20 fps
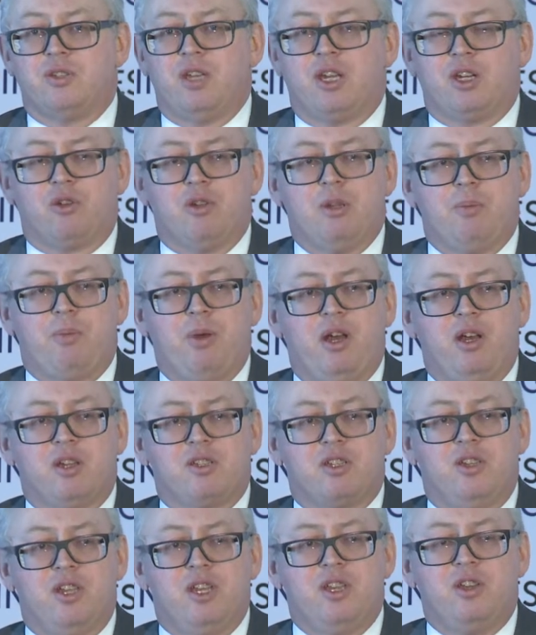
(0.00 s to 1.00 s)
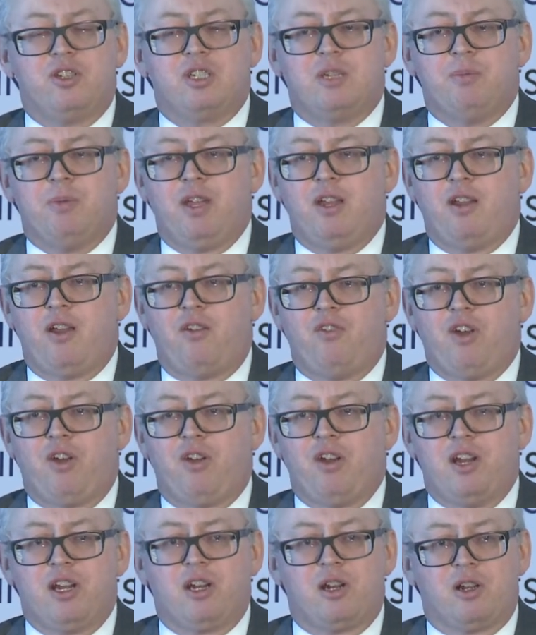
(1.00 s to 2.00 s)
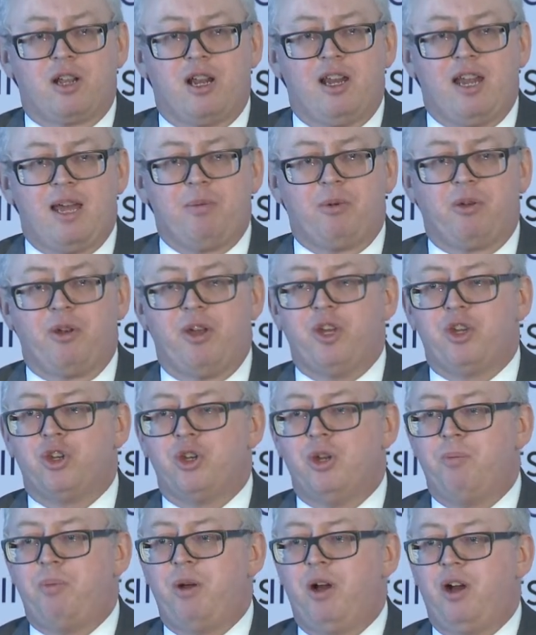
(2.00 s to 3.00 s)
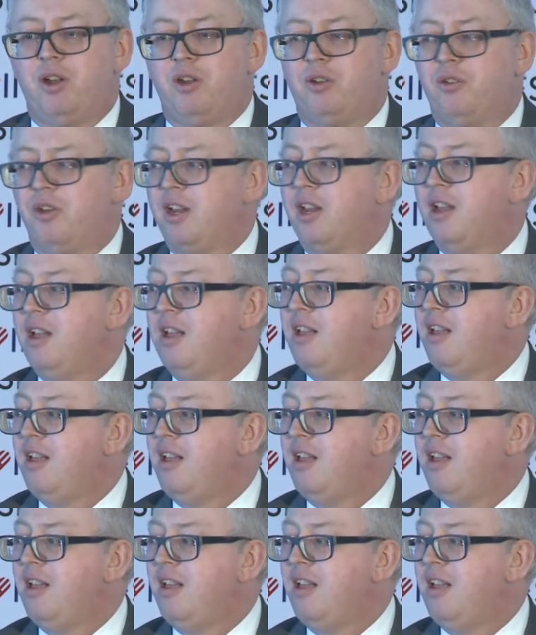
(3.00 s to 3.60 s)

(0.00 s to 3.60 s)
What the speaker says: sector in the past, and there used to be very little collaboration and partnering.